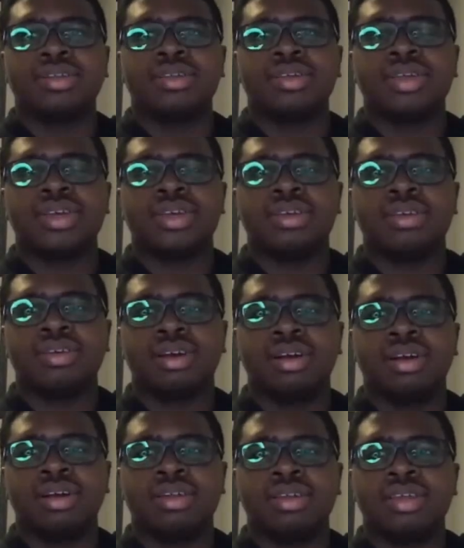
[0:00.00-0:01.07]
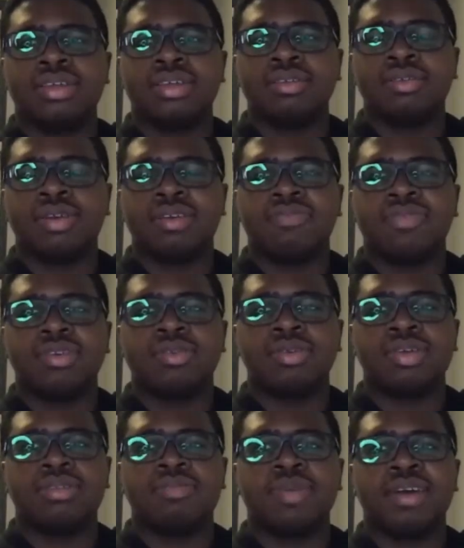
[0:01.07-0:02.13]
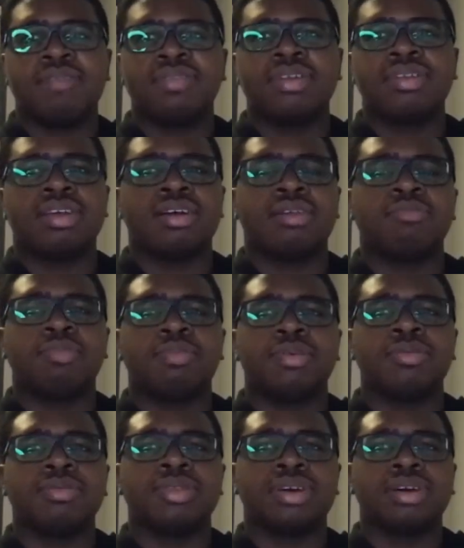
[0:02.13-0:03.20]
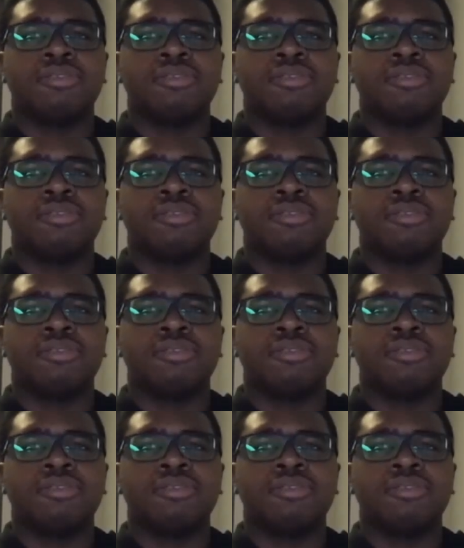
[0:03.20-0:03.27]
Chidi, you can view his pamphlets on both